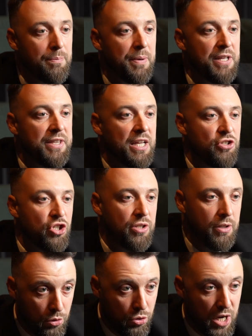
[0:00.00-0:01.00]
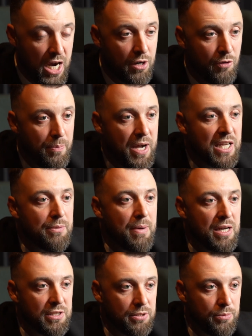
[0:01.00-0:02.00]
pay attention to out-of-pocket
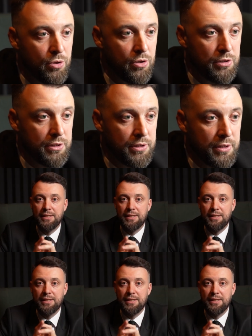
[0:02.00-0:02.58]
maximum costs.